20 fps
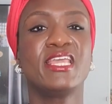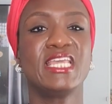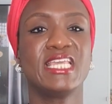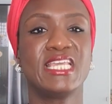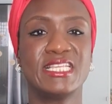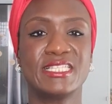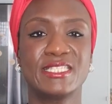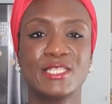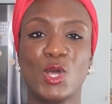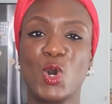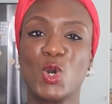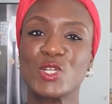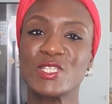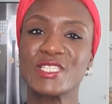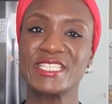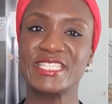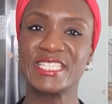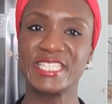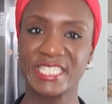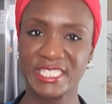is
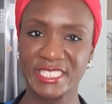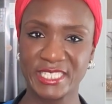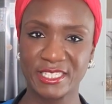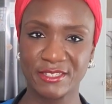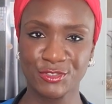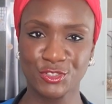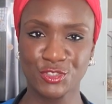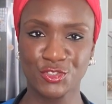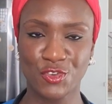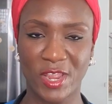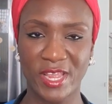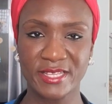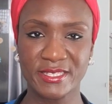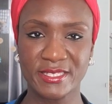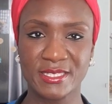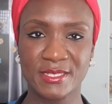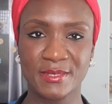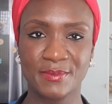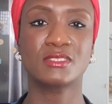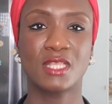oxidative
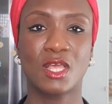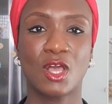stress.